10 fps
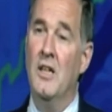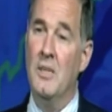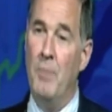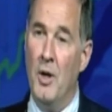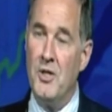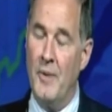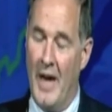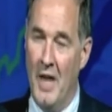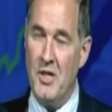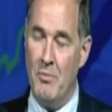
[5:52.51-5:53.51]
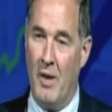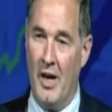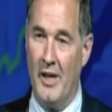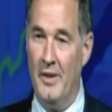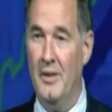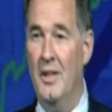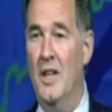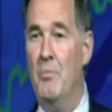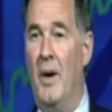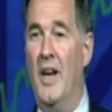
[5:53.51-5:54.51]
to bolster the housing market
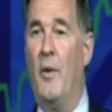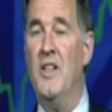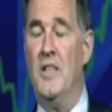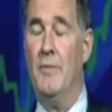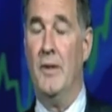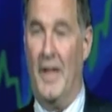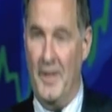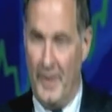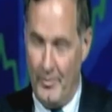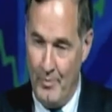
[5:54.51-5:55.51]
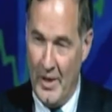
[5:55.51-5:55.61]
by increasing the lending.